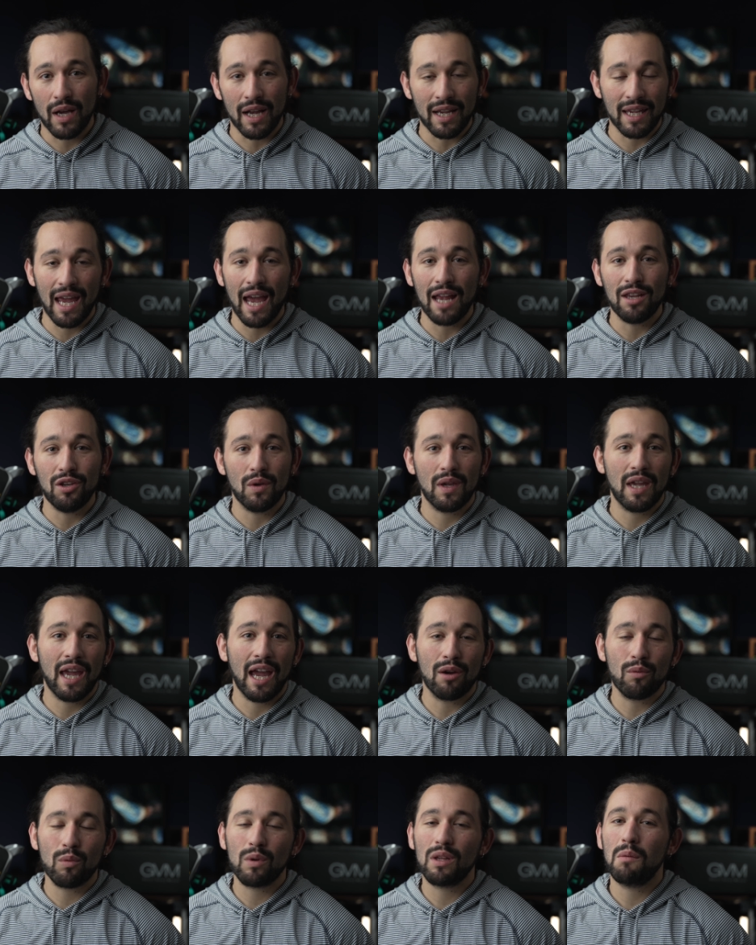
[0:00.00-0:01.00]
Again, you
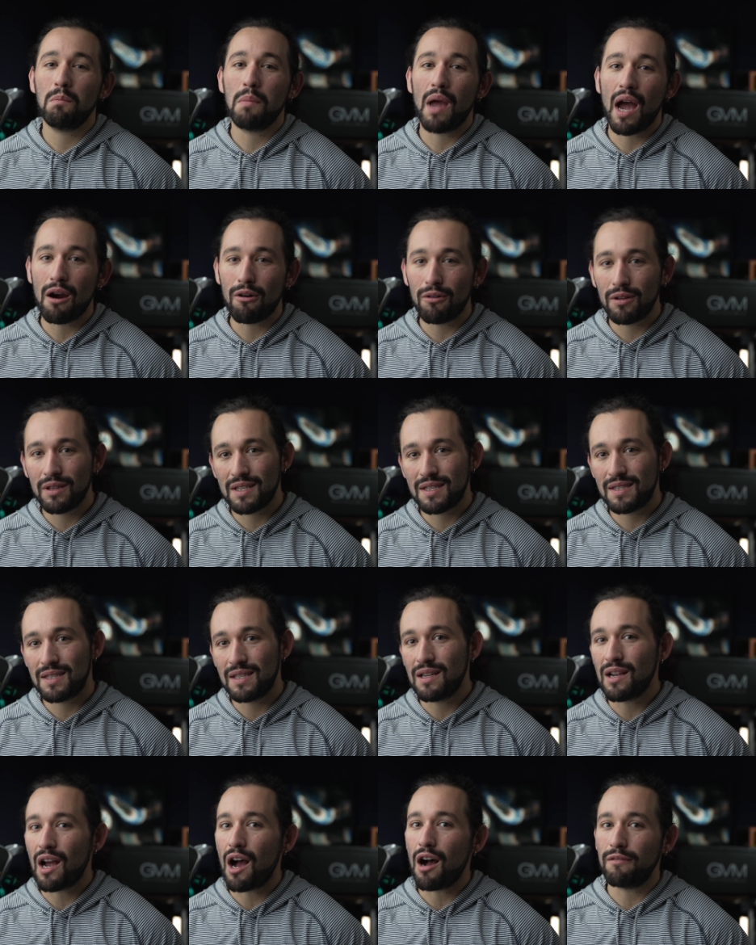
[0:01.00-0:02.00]
can't really power this
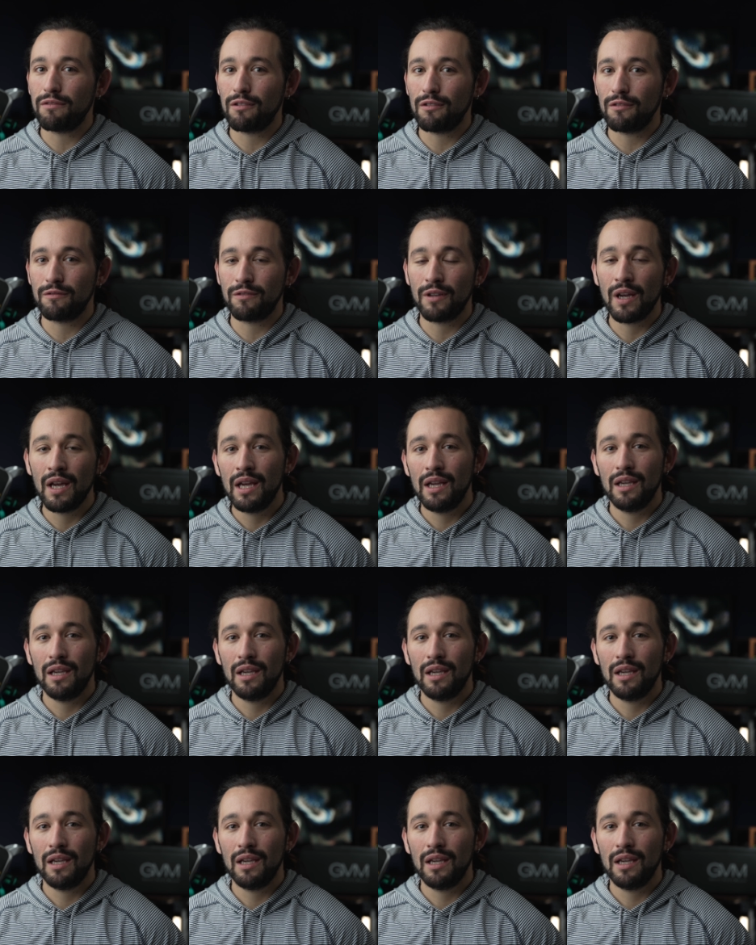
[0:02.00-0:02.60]
thing off of,